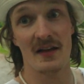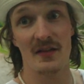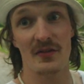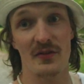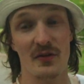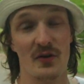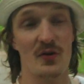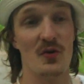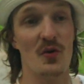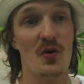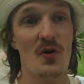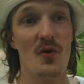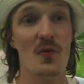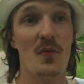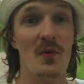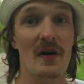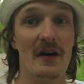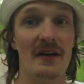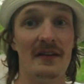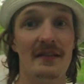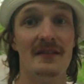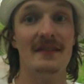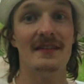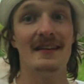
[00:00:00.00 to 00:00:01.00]
The goal
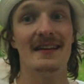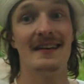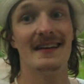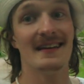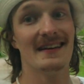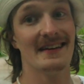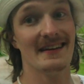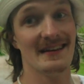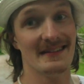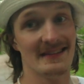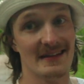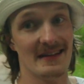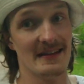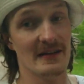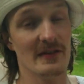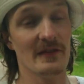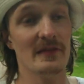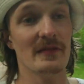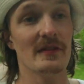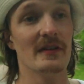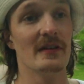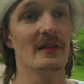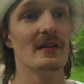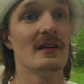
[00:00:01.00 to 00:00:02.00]
was get that air
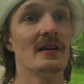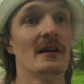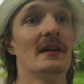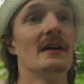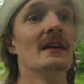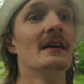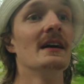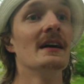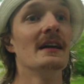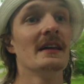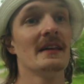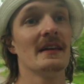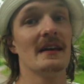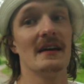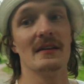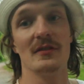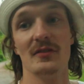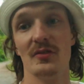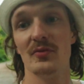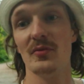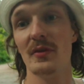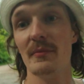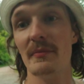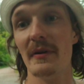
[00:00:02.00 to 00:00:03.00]
flare. Get
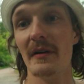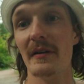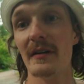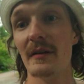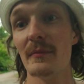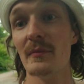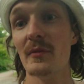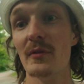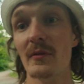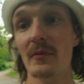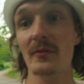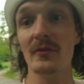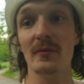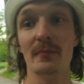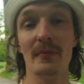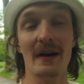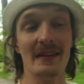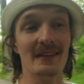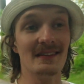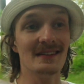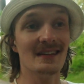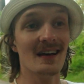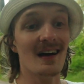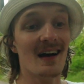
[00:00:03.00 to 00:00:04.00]
those 3 billion moves
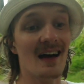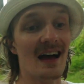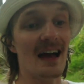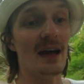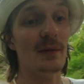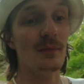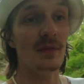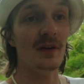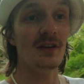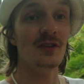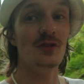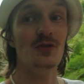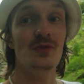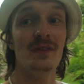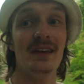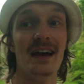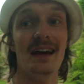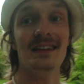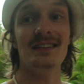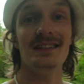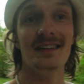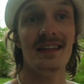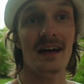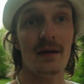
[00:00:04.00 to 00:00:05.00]
by the time you
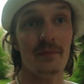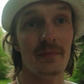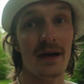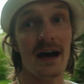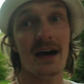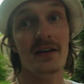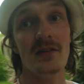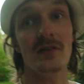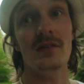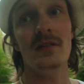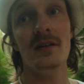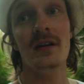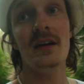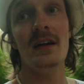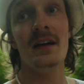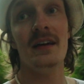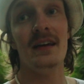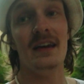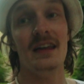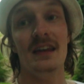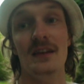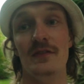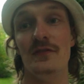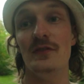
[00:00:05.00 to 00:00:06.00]
get to that battle.
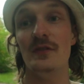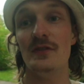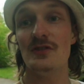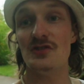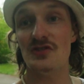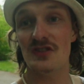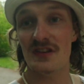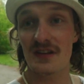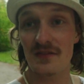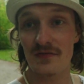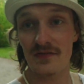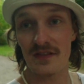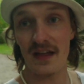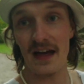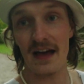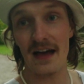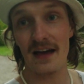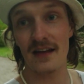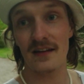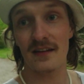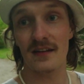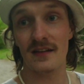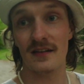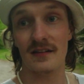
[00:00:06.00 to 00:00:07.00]
And if you achieve
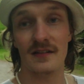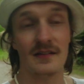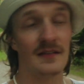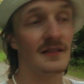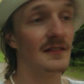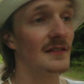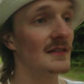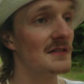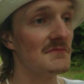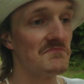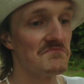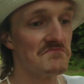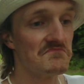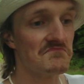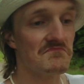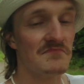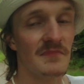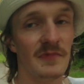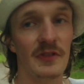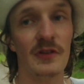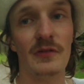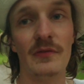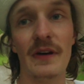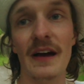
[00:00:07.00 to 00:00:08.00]
that,
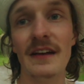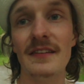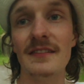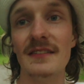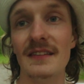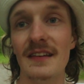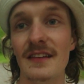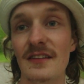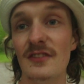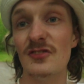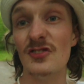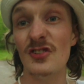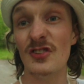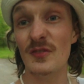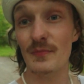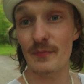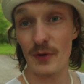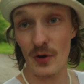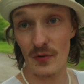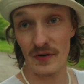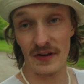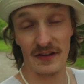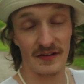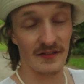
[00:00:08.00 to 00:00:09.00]
the rest is just
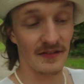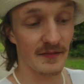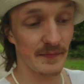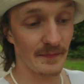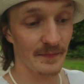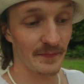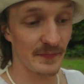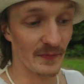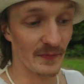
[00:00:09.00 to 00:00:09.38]
bonus.